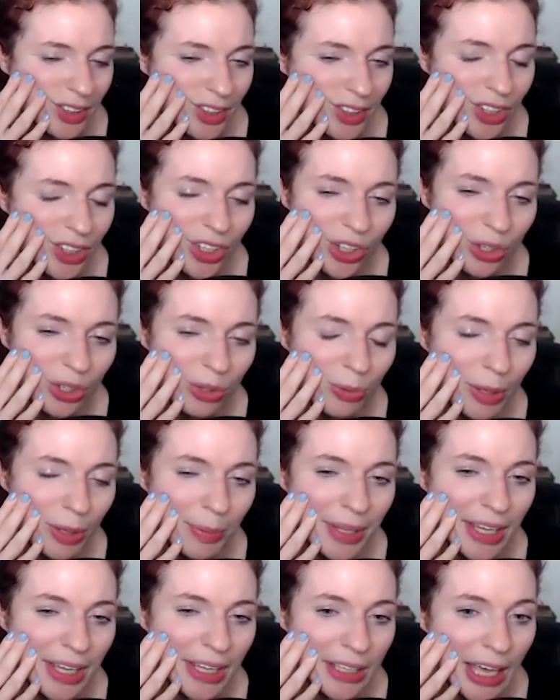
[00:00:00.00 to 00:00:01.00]
you want to
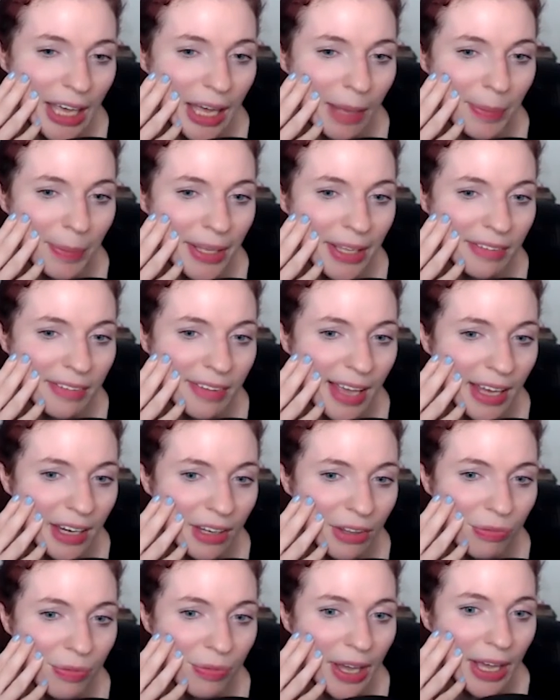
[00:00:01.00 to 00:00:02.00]
be like happy and
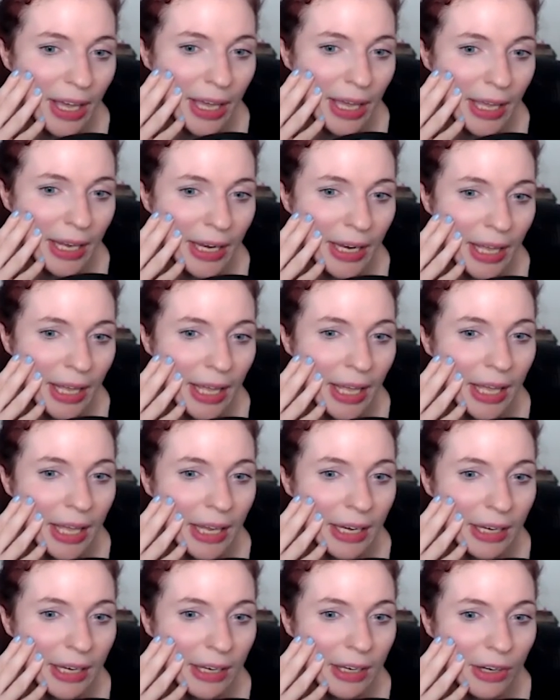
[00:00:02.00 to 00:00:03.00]
satisfied.
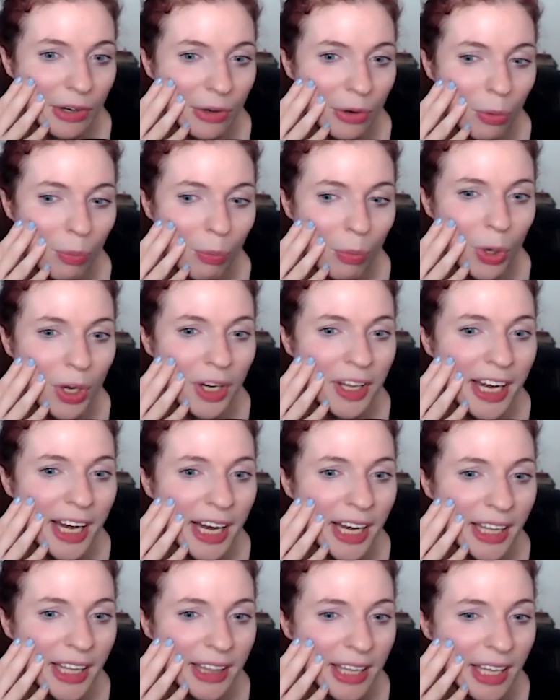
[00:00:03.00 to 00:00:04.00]
And, more than
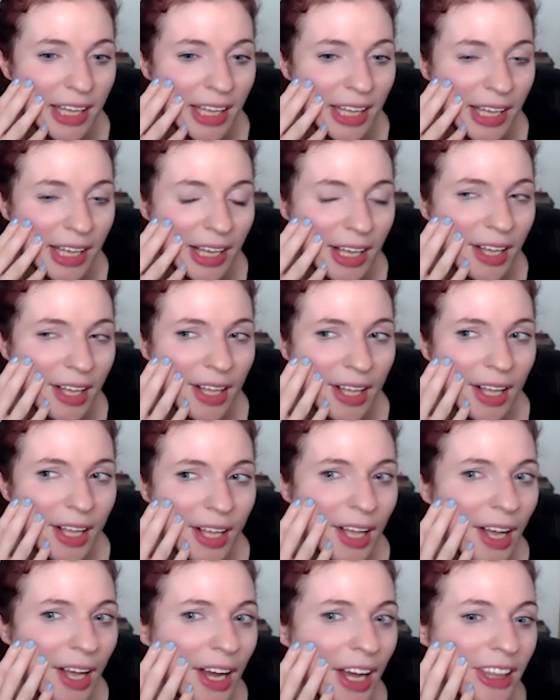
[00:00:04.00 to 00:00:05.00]
anything,
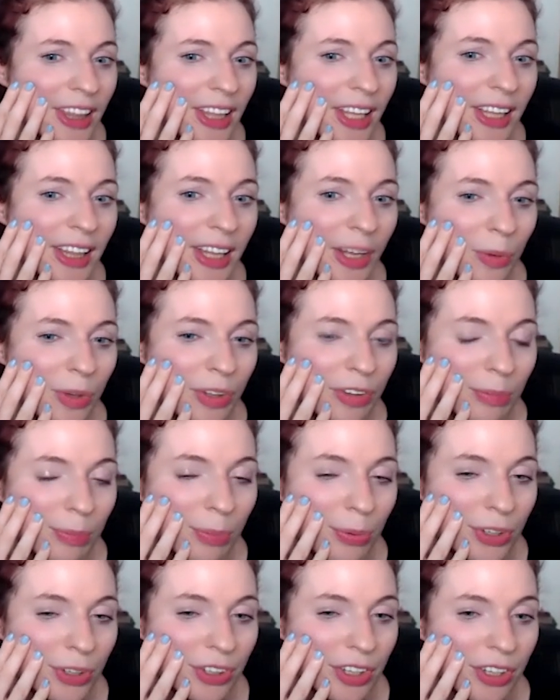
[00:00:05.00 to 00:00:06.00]
I think that what's
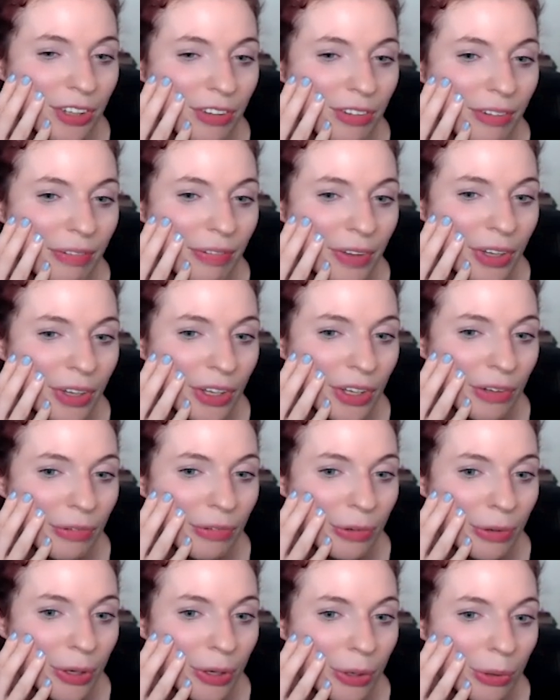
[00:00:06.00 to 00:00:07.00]
important is the feeling of
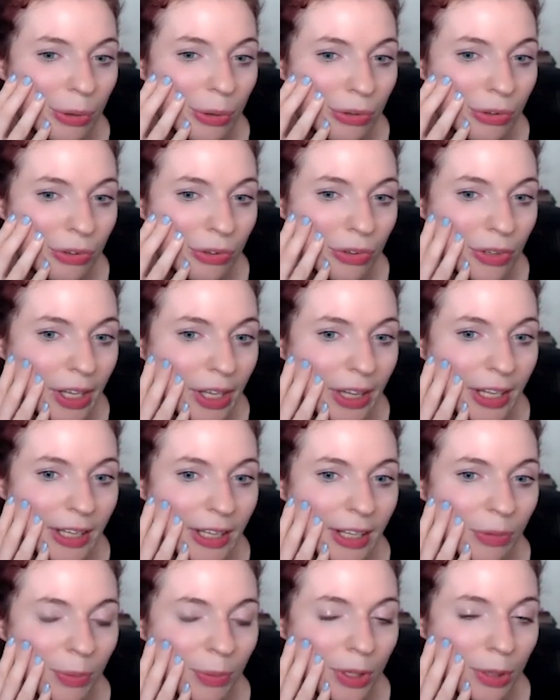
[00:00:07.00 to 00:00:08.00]
growth. I think
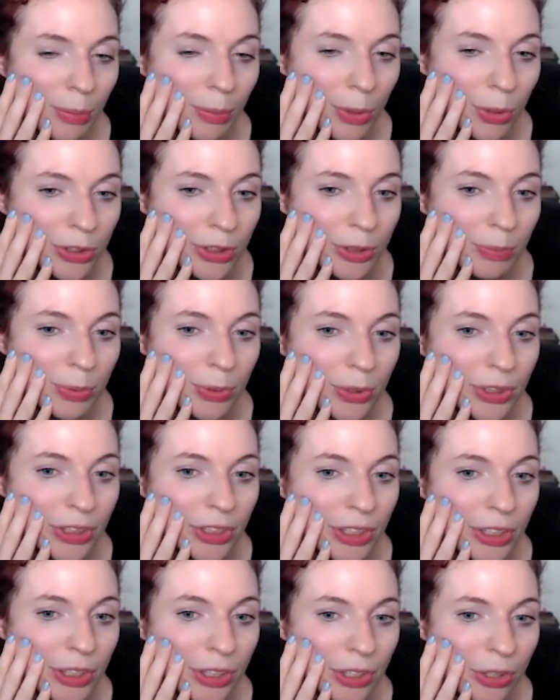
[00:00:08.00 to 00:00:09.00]
that's one of the most
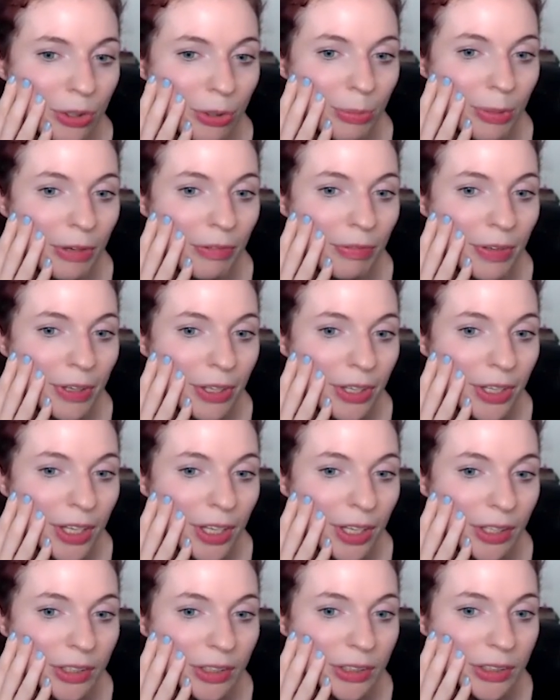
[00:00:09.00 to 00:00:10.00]
important human
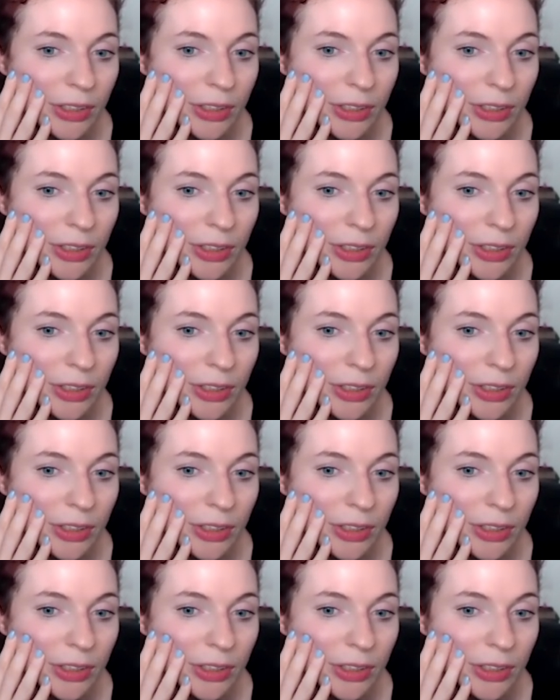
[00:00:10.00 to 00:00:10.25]
feelings.